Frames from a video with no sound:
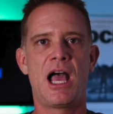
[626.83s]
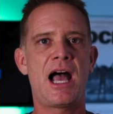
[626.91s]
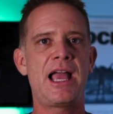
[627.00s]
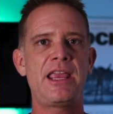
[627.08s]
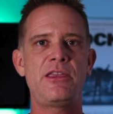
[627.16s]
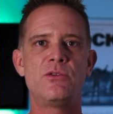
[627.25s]

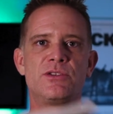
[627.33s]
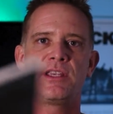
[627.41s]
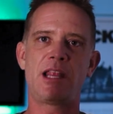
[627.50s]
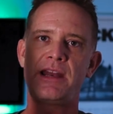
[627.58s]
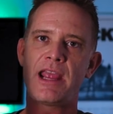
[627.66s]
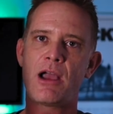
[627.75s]
I use
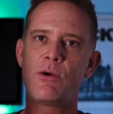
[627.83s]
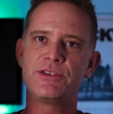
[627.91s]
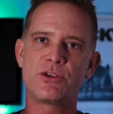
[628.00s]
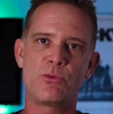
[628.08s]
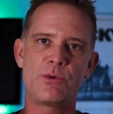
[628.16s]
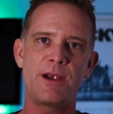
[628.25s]
it now
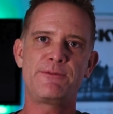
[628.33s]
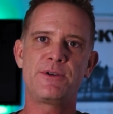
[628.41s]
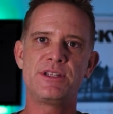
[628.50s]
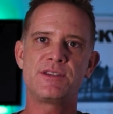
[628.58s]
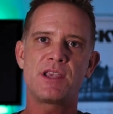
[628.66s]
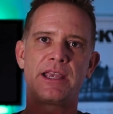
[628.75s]
as a reference.